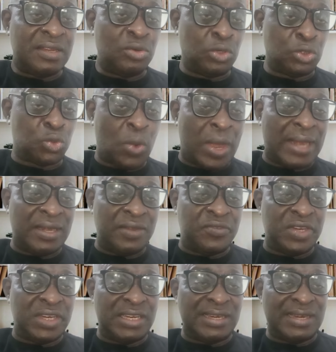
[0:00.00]
those who are
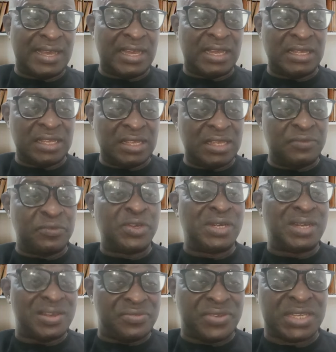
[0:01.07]
living in
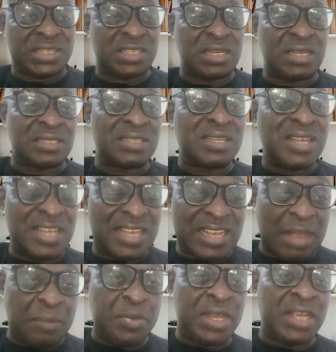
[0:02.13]
even River State
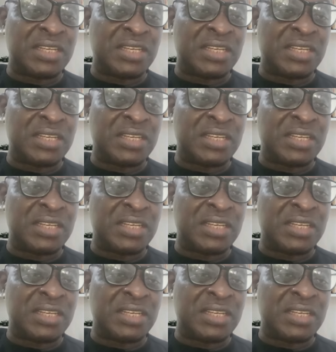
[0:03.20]
can be